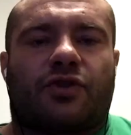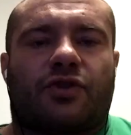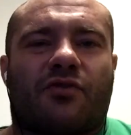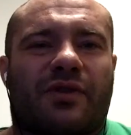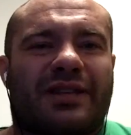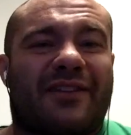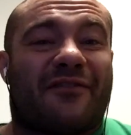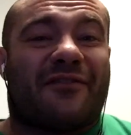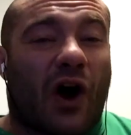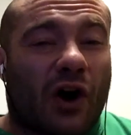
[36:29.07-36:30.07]
if you train
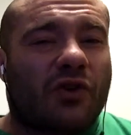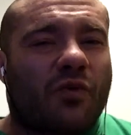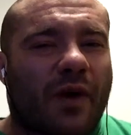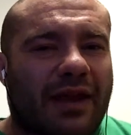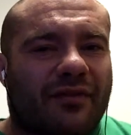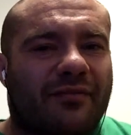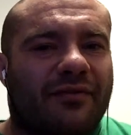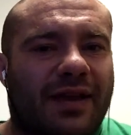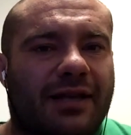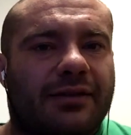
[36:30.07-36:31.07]
really far away
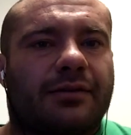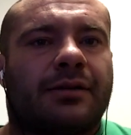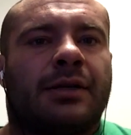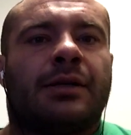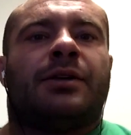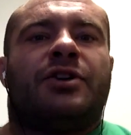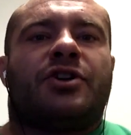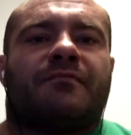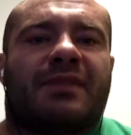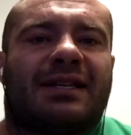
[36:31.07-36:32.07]
from failure,
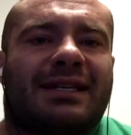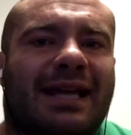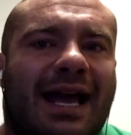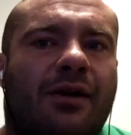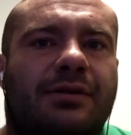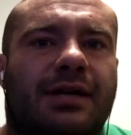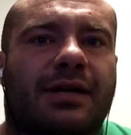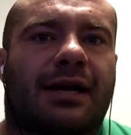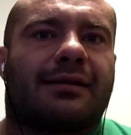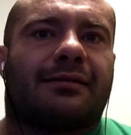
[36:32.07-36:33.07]
you're missing out
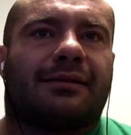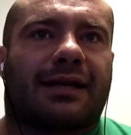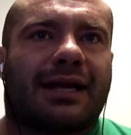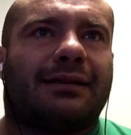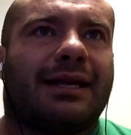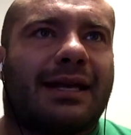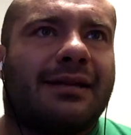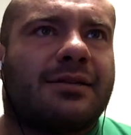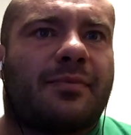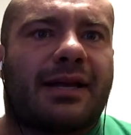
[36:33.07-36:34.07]
on the likely
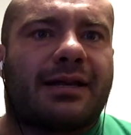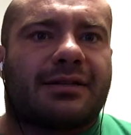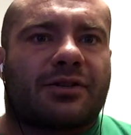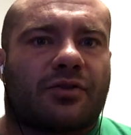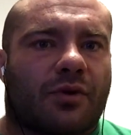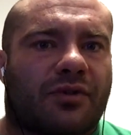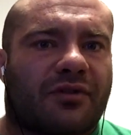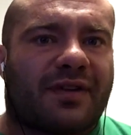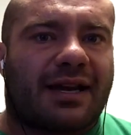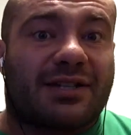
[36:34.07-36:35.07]
independent growth
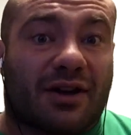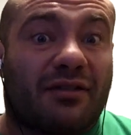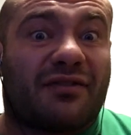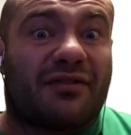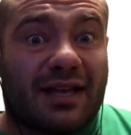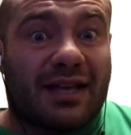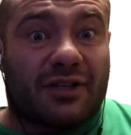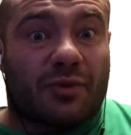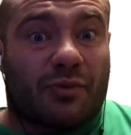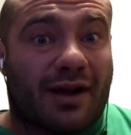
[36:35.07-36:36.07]
effects of
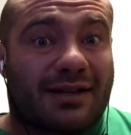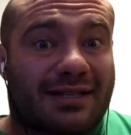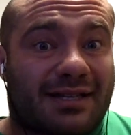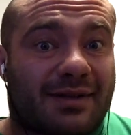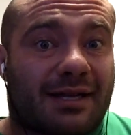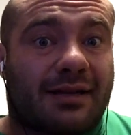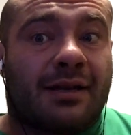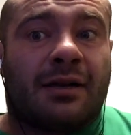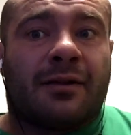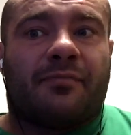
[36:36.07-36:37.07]
failure proximity.
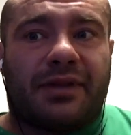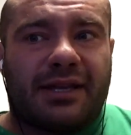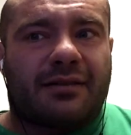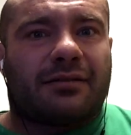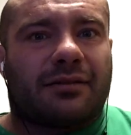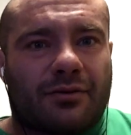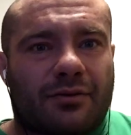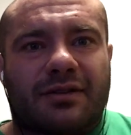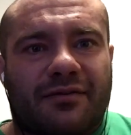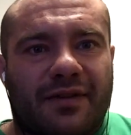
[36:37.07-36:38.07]
Being close
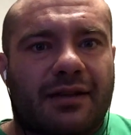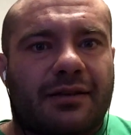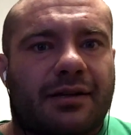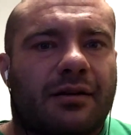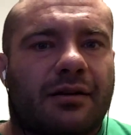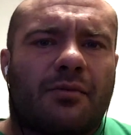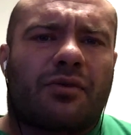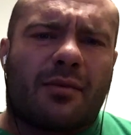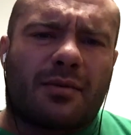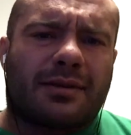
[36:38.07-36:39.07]
to failure,
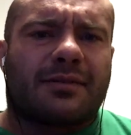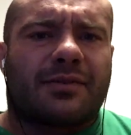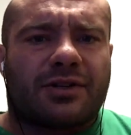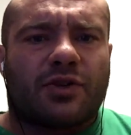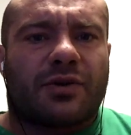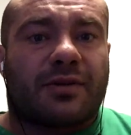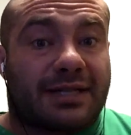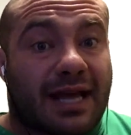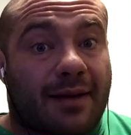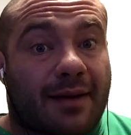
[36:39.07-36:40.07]
probably something to do with the
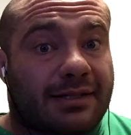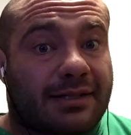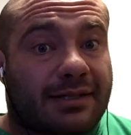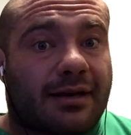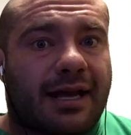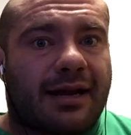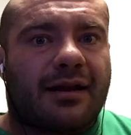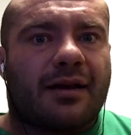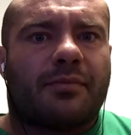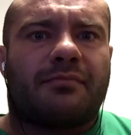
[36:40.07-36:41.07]
metabolites that start adding
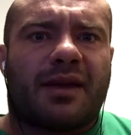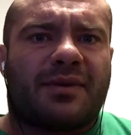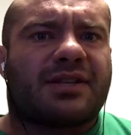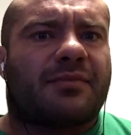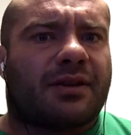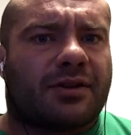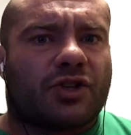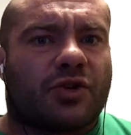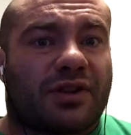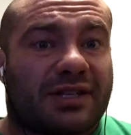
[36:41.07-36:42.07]
up, but maybe something to do
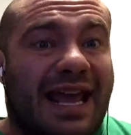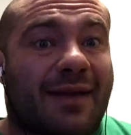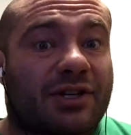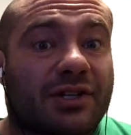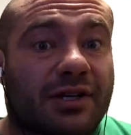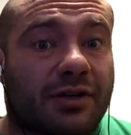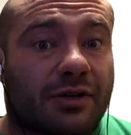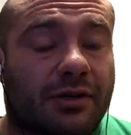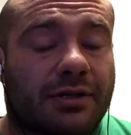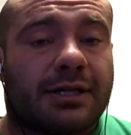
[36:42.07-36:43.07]
with the damage that
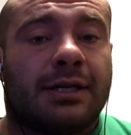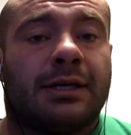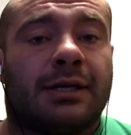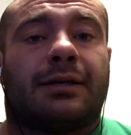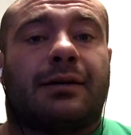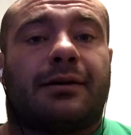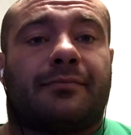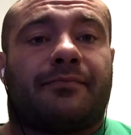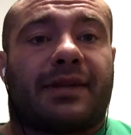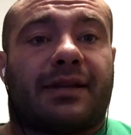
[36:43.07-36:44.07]
occurs. Heard